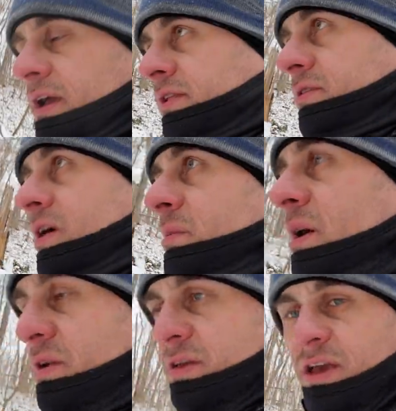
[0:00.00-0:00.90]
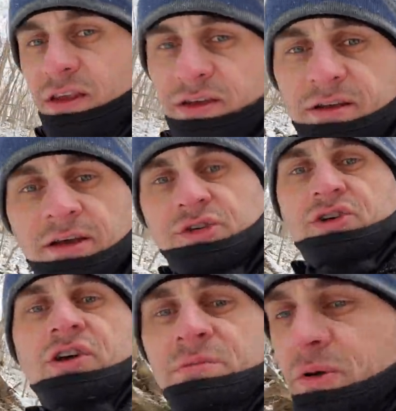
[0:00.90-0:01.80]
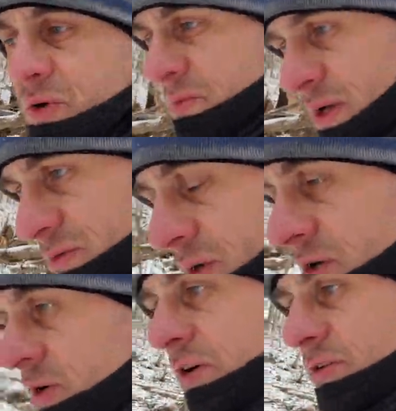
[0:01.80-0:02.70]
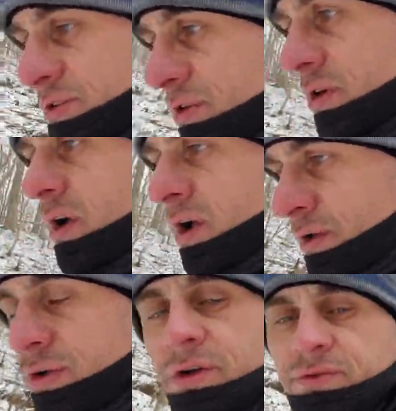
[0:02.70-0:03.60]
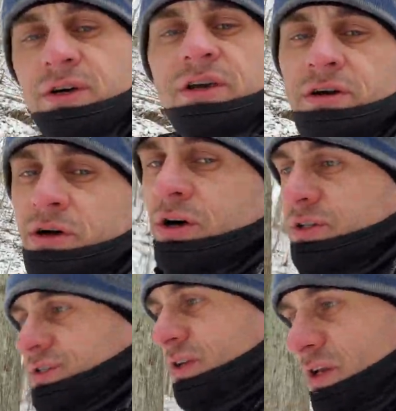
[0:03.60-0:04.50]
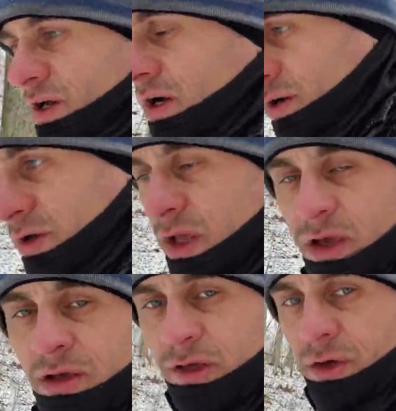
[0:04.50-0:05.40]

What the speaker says: I had to climb out of the canyon and hitchhike my way back to my car. So you can really get lost in you